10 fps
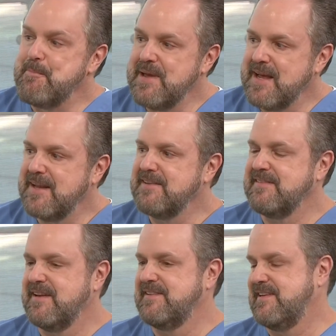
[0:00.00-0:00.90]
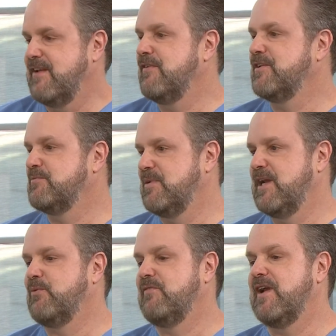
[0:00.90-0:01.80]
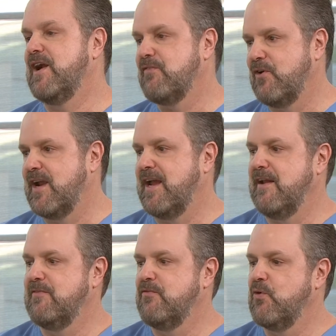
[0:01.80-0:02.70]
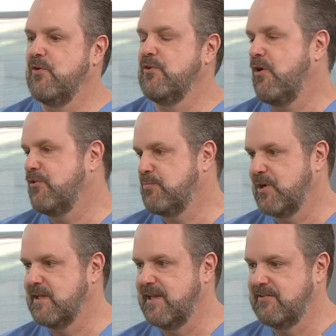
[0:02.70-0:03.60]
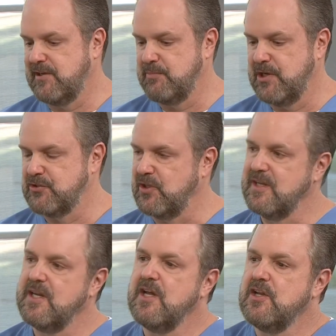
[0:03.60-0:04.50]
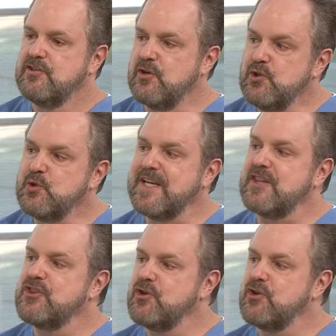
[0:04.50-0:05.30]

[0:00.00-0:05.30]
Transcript: best savings plan we've ever had for our spring LASIK special. So you get